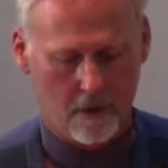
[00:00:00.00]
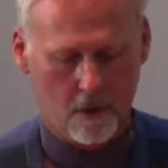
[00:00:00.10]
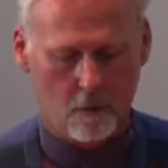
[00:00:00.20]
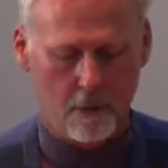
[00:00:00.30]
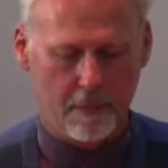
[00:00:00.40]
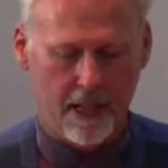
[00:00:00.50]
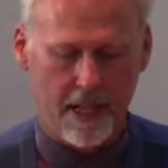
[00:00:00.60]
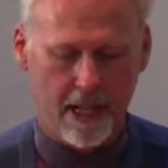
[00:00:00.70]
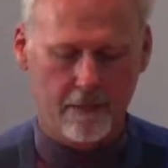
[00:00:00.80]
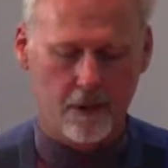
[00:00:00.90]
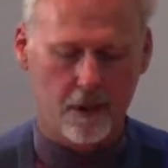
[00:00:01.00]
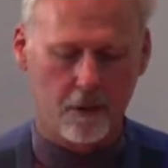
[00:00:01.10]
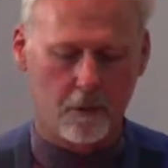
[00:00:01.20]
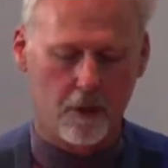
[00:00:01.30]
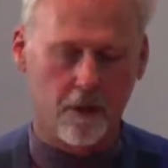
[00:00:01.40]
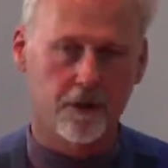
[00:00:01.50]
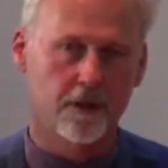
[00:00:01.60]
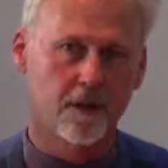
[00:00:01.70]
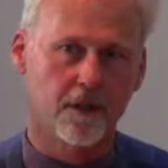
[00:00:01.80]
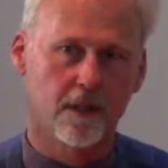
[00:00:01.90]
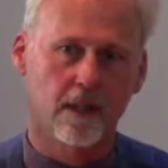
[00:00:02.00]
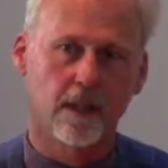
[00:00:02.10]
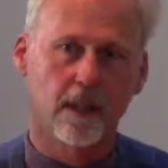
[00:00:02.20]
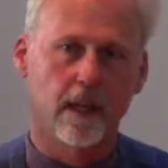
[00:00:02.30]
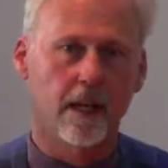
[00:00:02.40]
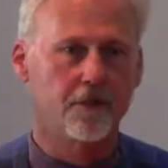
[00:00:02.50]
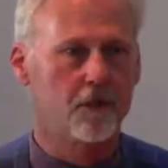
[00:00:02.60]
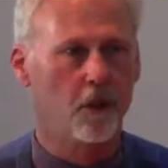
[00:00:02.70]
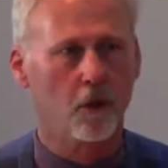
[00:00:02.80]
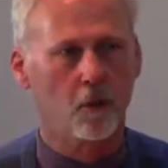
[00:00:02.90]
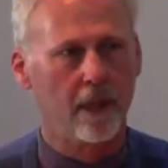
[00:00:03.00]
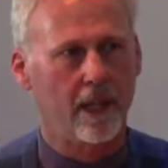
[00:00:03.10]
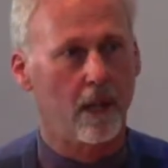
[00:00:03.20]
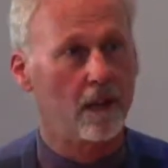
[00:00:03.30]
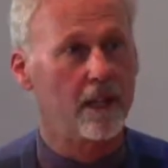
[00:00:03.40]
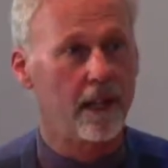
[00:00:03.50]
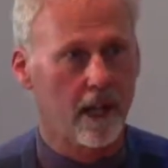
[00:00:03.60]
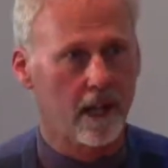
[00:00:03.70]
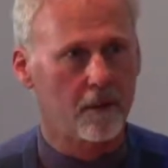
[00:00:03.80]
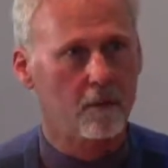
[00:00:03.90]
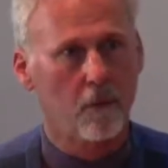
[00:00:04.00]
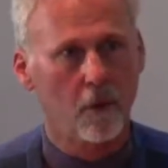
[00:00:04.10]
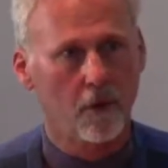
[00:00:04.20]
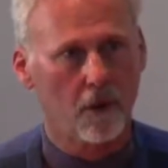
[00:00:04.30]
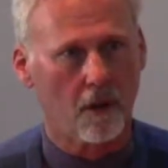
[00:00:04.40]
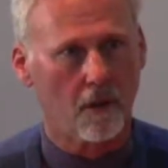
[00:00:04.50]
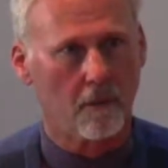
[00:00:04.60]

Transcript: We behave, in other words, as though we are not mortal.